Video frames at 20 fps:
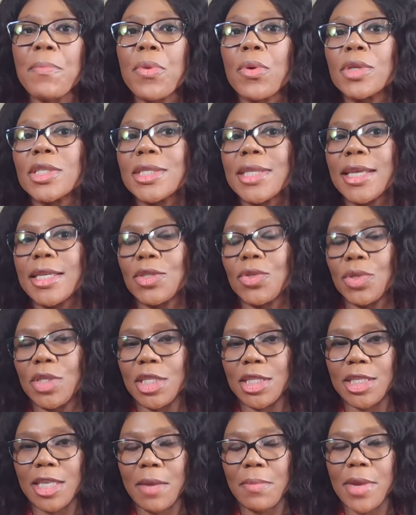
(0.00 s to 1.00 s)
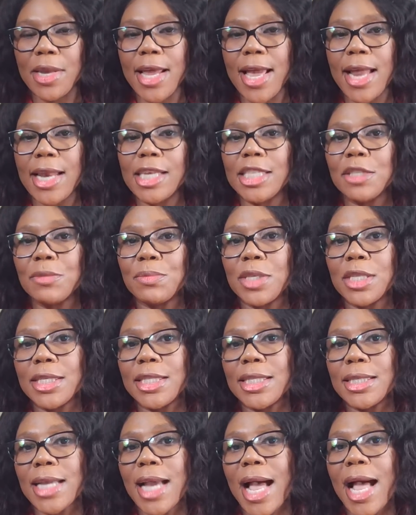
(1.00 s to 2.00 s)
process to determine eligibility